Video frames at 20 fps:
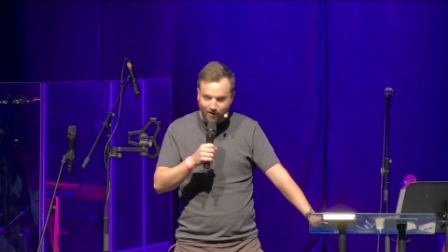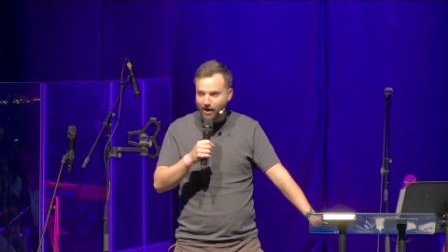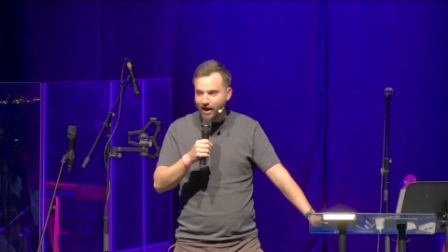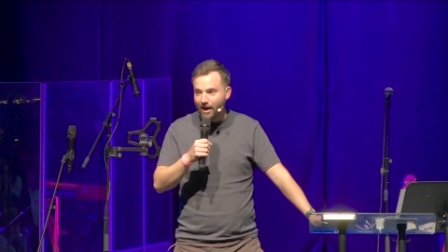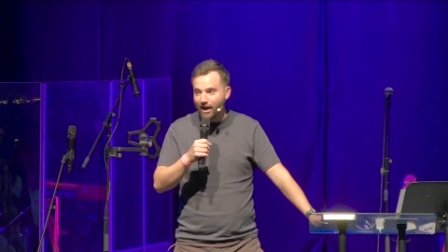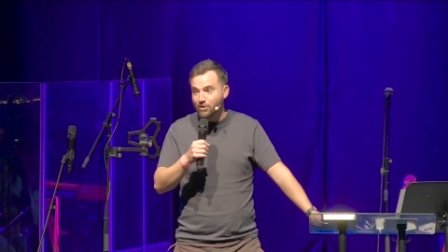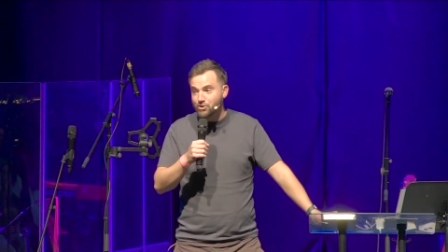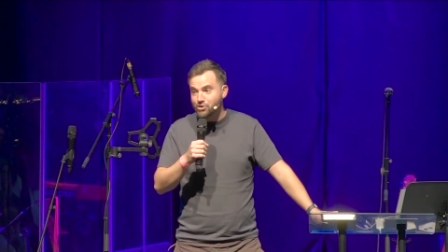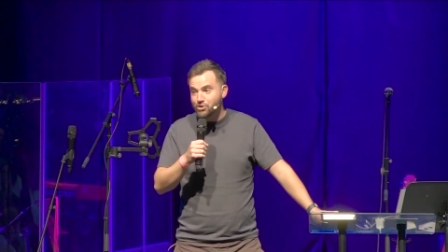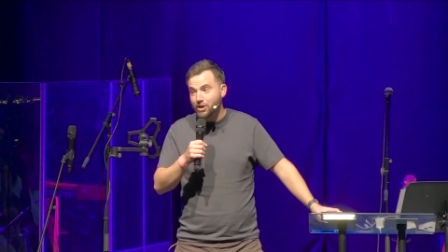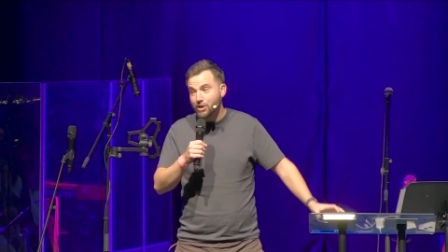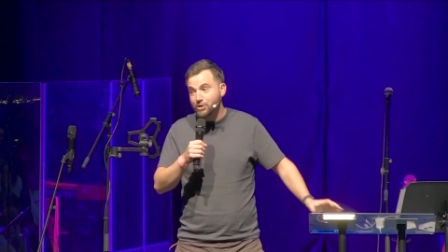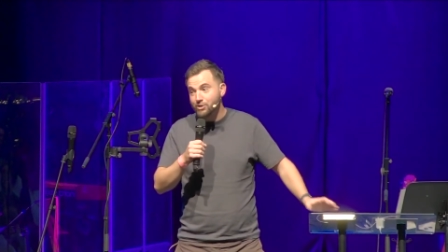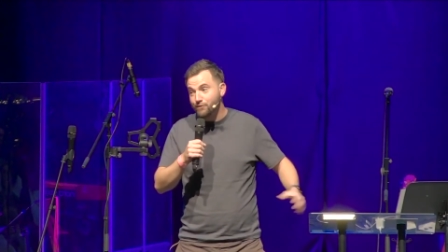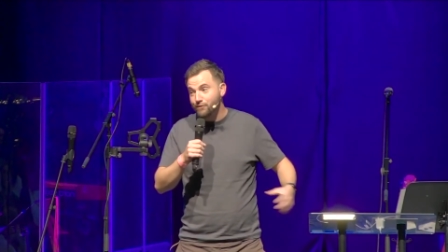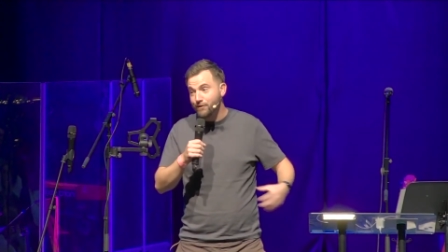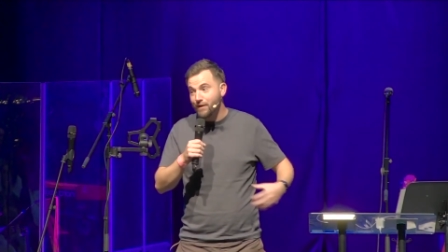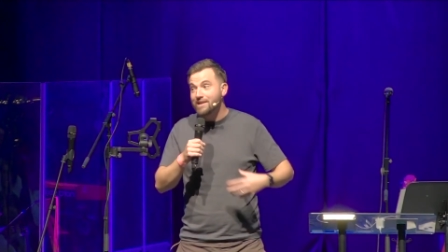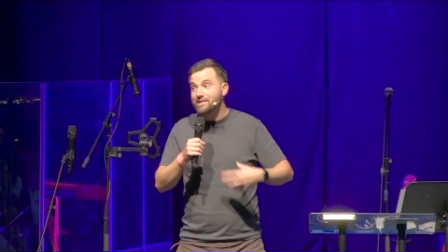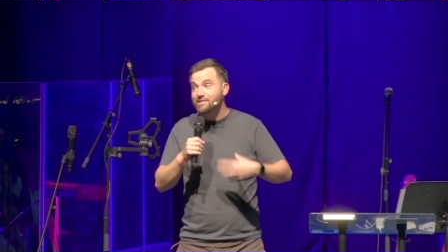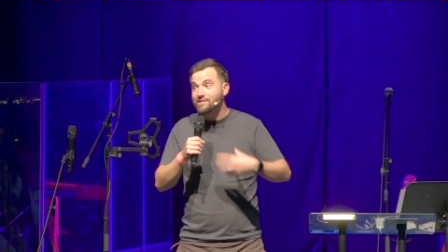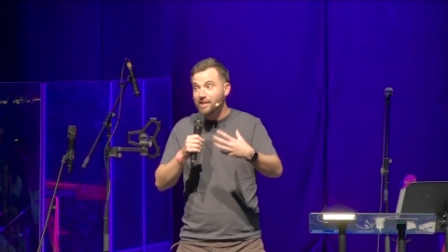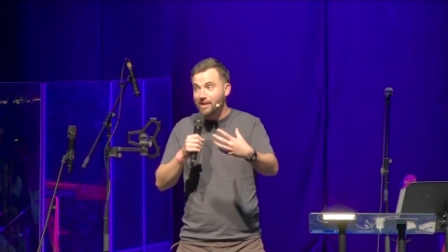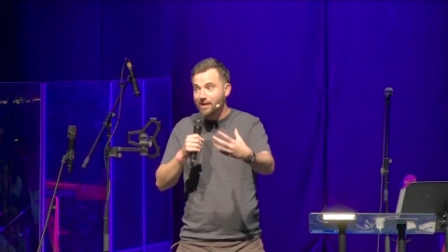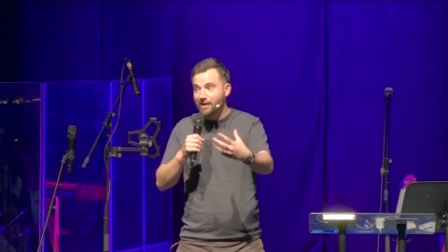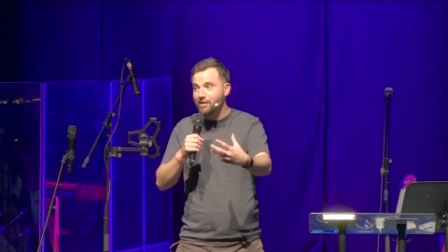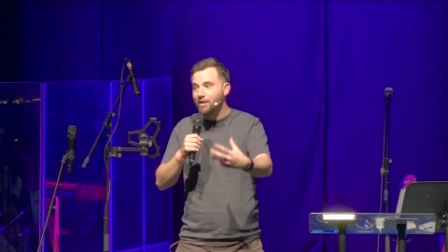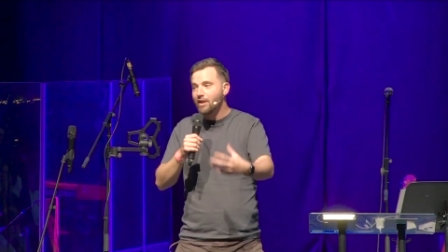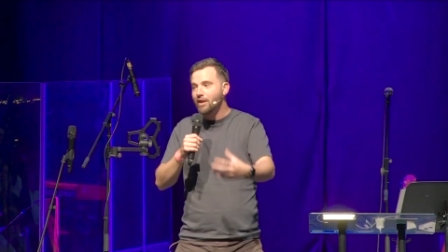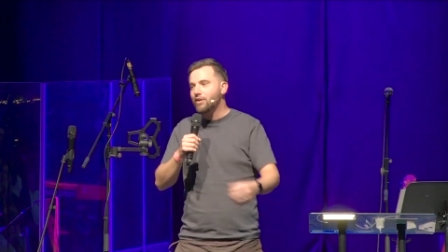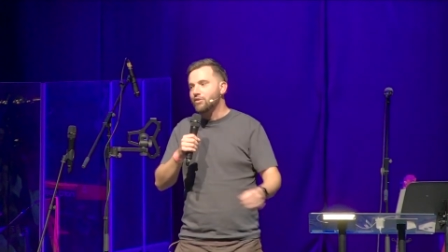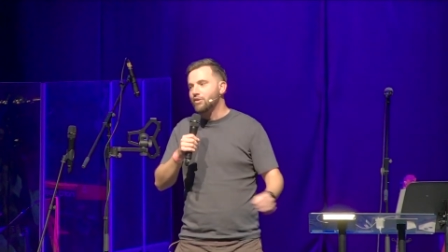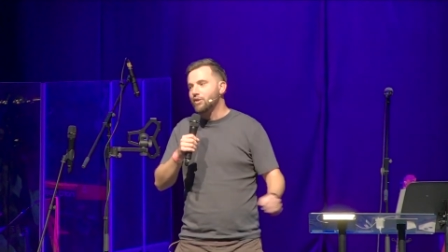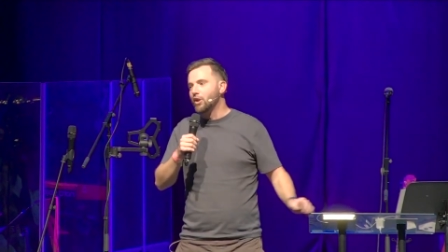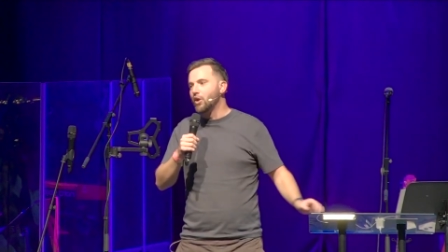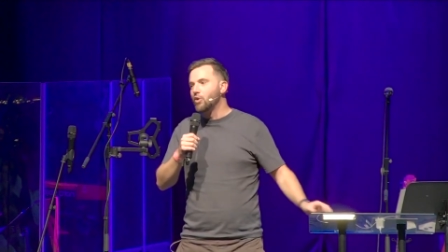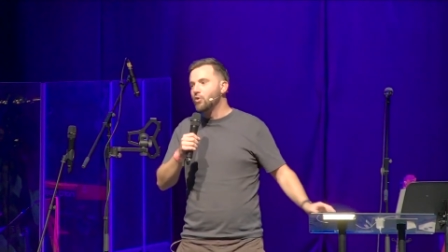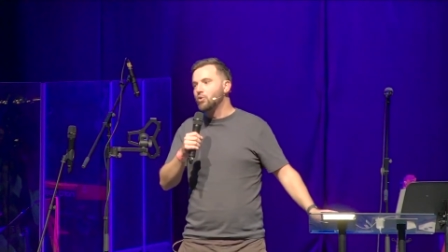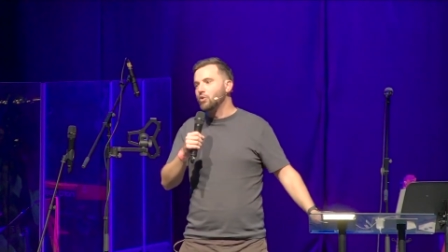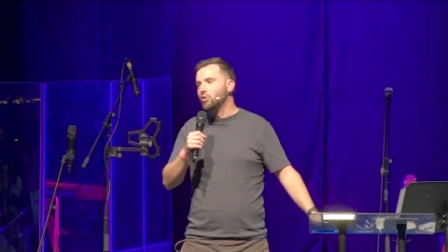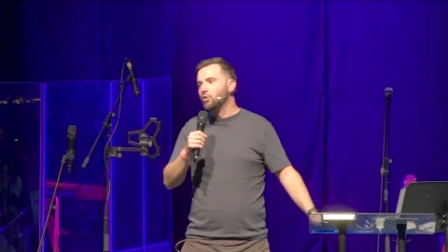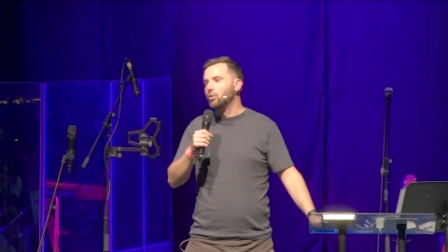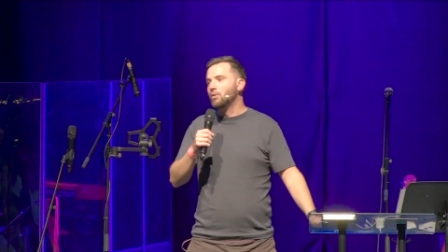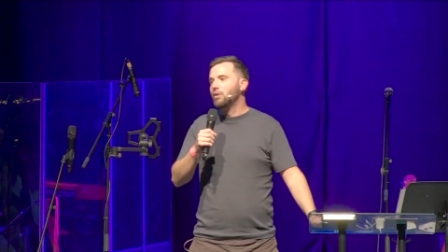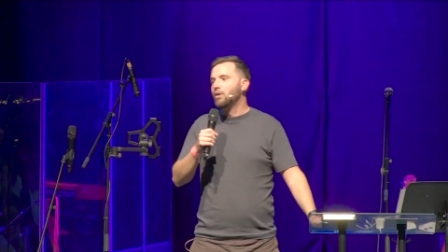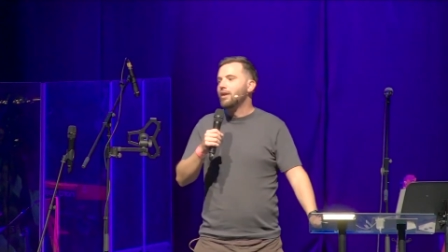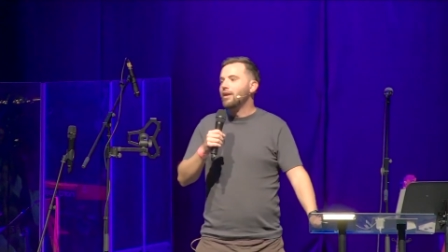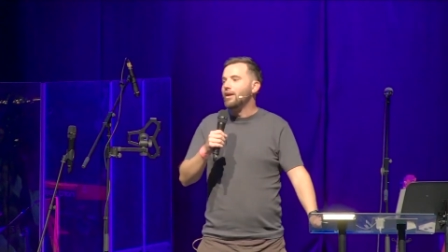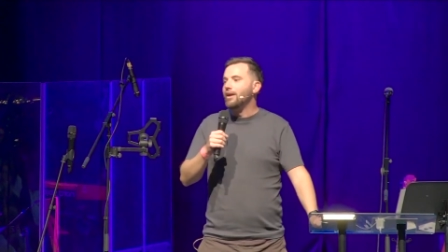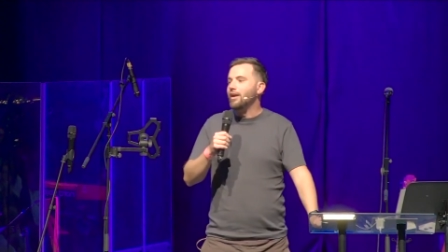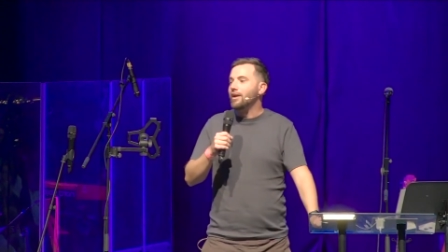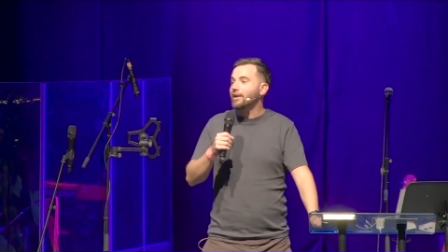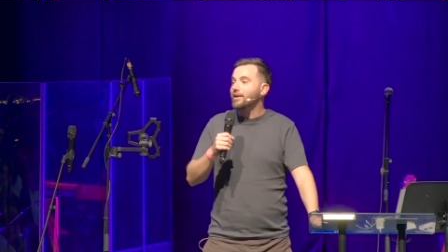our church facing the local uh,